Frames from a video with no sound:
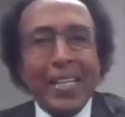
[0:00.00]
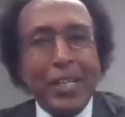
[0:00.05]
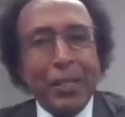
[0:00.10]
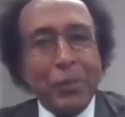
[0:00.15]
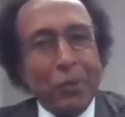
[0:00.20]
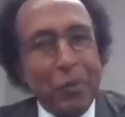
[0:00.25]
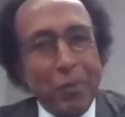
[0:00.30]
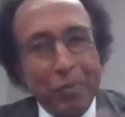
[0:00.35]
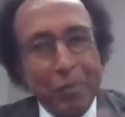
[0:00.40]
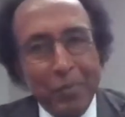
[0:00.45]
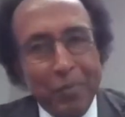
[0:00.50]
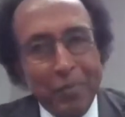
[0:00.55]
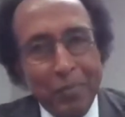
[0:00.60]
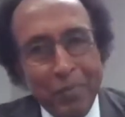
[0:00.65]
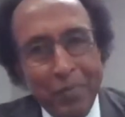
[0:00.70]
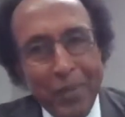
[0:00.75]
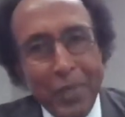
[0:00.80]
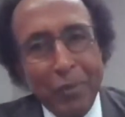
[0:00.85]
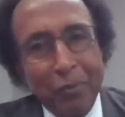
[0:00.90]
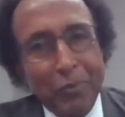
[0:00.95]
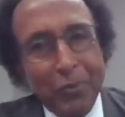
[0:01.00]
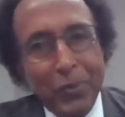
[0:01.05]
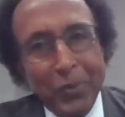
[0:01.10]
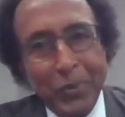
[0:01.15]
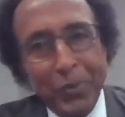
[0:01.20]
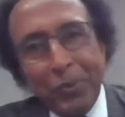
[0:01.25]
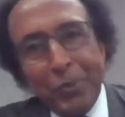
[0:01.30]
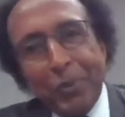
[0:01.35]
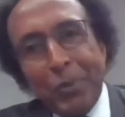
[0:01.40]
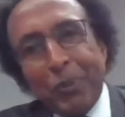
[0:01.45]
I know many of
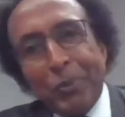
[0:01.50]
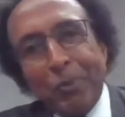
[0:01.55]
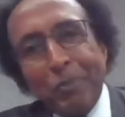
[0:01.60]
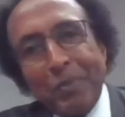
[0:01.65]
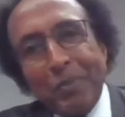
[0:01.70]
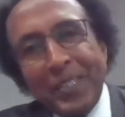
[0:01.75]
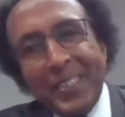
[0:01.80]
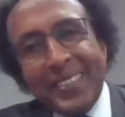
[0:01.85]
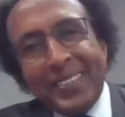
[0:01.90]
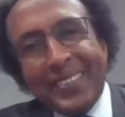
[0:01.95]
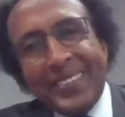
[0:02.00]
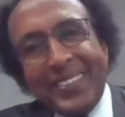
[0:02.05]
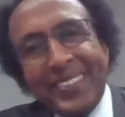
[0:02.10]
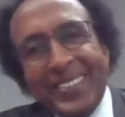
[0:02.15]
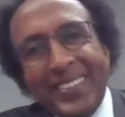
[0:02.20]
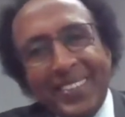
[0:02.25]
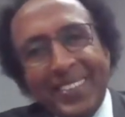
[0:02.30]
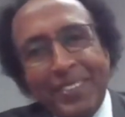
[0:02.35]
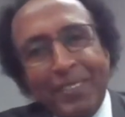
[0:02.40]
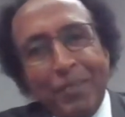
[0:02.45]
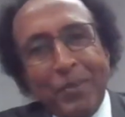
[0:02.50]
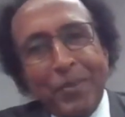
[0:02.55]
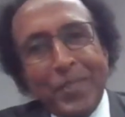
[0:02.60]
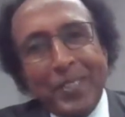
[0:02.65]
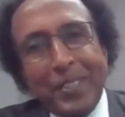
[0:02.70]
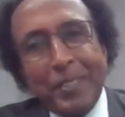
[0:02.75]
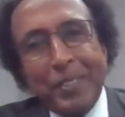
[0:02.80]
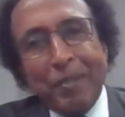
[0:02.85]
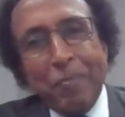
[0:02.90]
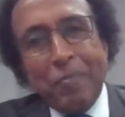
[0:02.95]
you wrote to me yesterday and there
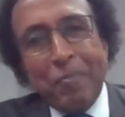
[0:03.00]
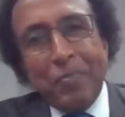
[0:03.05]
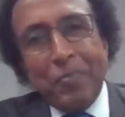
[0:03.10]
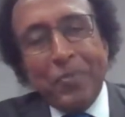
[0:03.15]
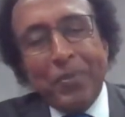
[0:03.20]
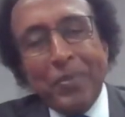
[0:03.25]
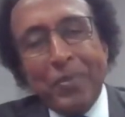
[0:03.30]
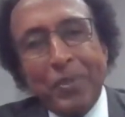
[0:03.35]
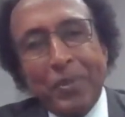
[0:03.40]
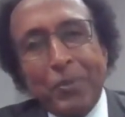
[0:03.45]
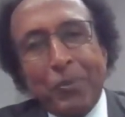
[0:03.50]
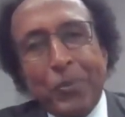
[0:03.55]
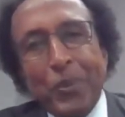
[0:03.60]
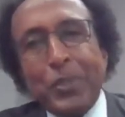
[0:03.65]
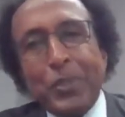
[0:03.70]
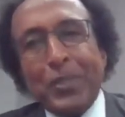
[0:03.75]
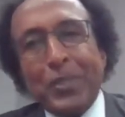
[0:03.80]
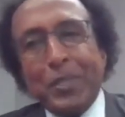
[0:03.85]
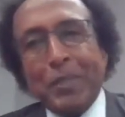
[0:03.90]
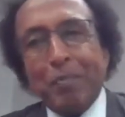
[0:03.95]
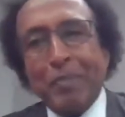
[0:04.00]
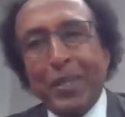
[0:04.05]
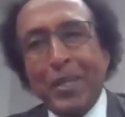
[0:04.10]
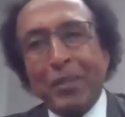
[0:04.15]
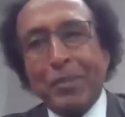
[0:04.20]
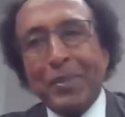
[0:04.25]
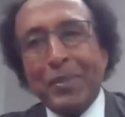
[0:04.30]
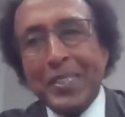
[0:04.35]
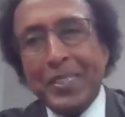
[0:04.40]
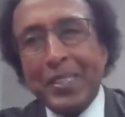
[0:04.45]
were questions about